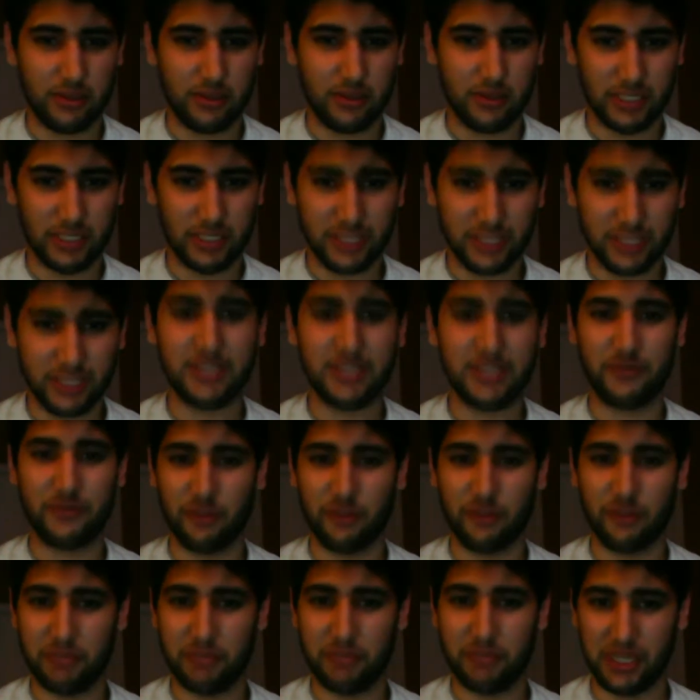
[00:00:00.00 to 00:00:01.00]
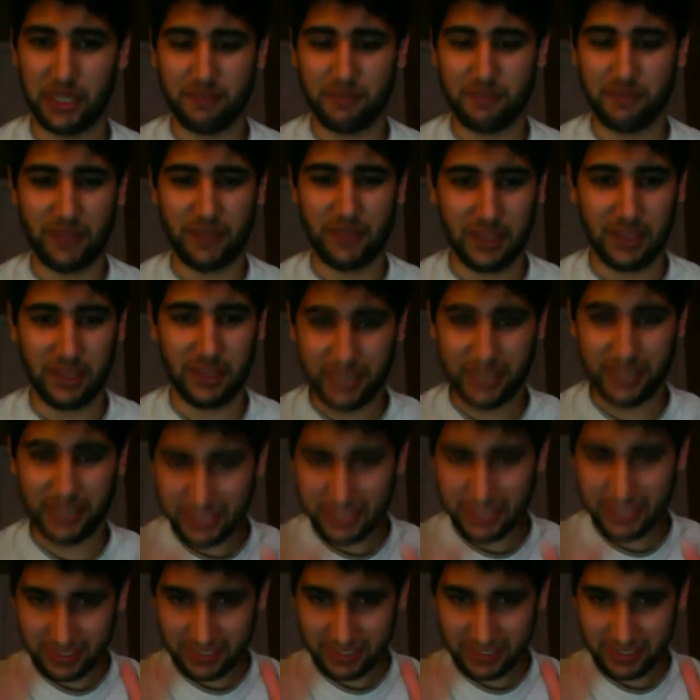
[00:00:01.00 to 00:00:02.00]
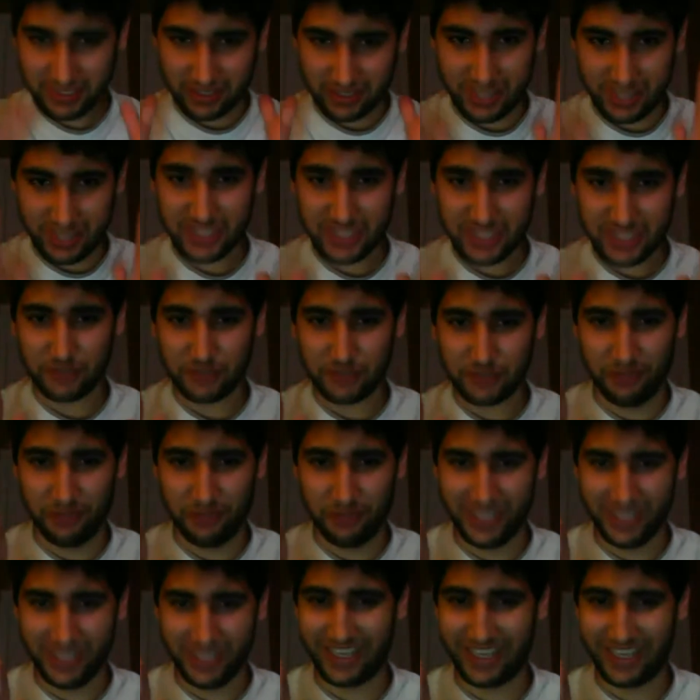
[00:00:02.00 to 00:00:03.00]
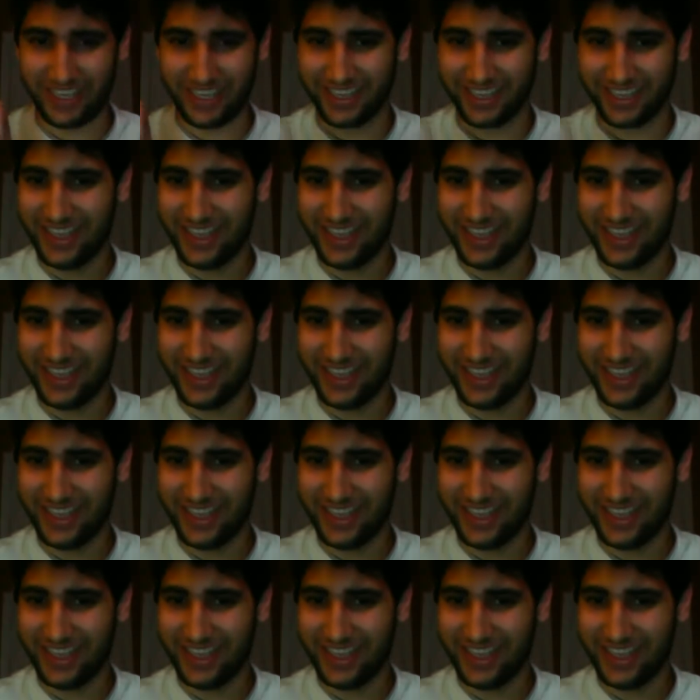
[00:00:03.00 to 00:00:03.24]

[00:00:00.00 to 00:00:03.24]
this is for me. This is for me.